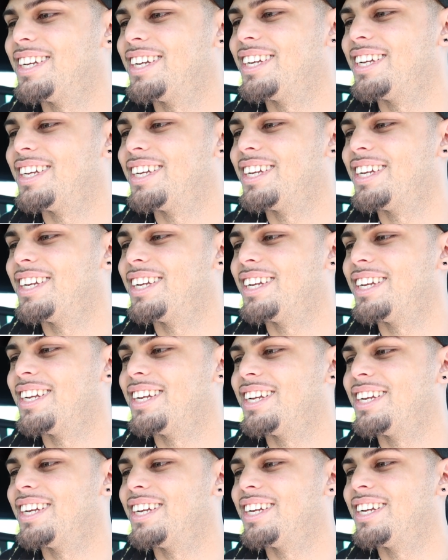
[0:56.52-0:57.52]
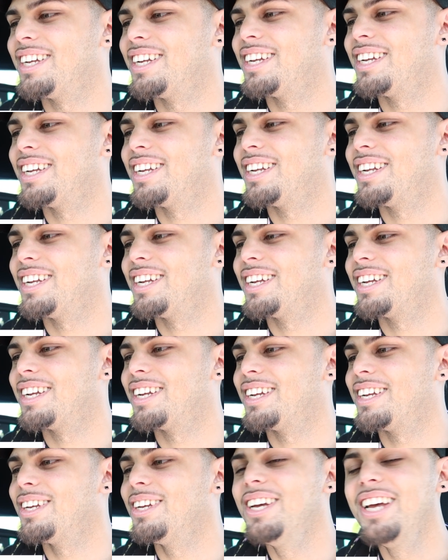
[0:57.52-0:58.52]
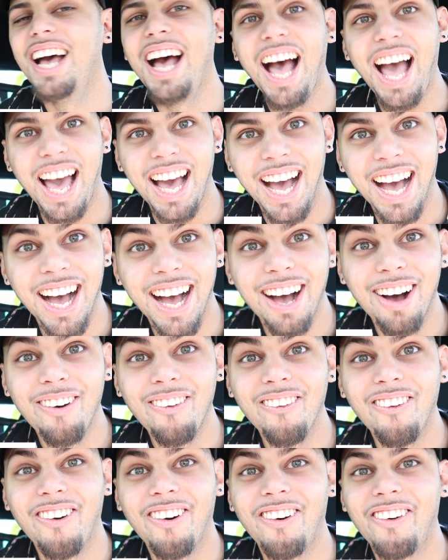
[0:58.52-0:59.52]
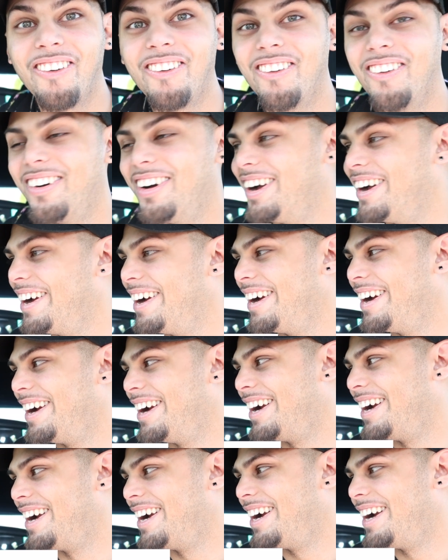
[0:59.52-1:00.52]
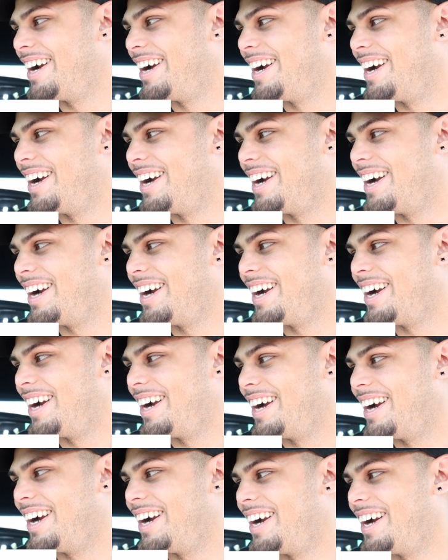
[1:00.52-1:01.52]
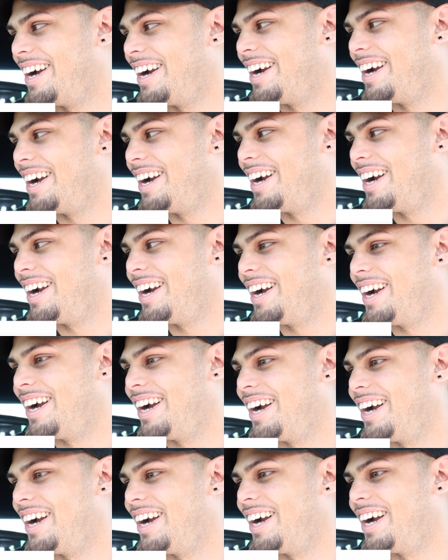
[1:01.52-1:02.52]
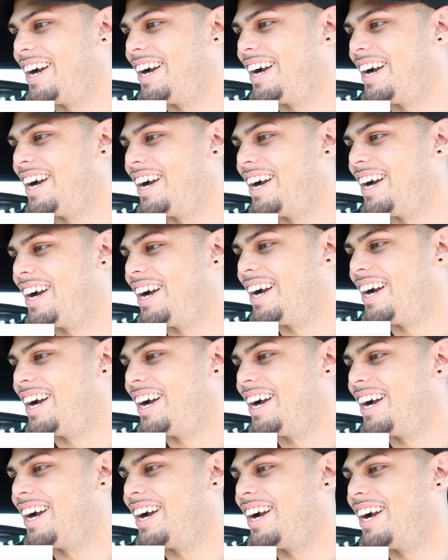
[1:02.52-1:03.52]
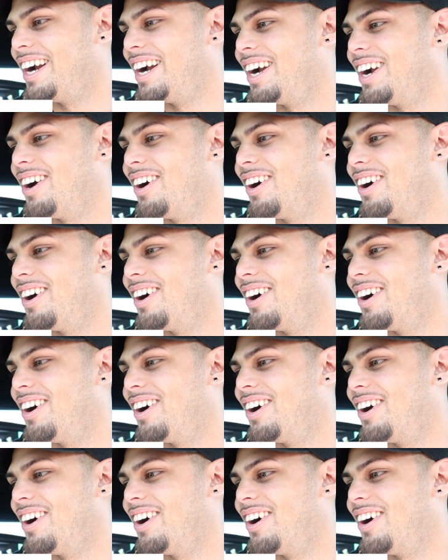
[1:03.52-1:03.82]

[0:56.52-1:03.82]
(silent)